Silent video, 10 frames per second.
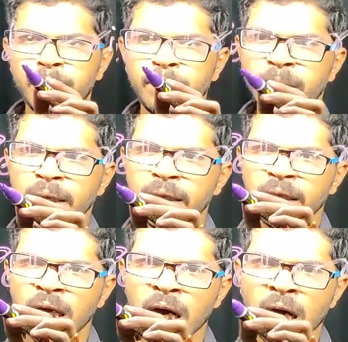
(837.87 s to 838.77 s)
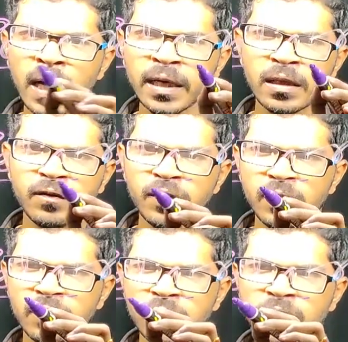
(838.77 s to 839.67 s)
pedia is a
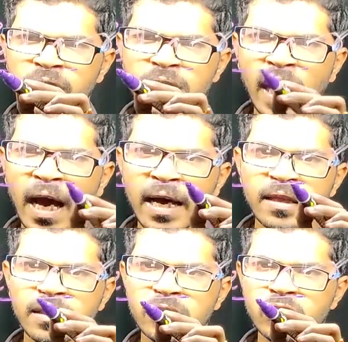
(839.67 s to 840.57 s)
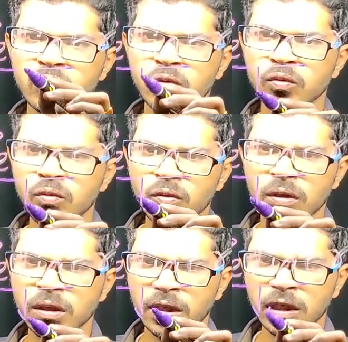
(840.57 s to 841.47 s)
word which has its roots
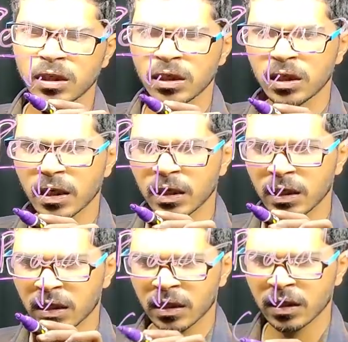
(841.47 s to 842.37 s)
in Greek.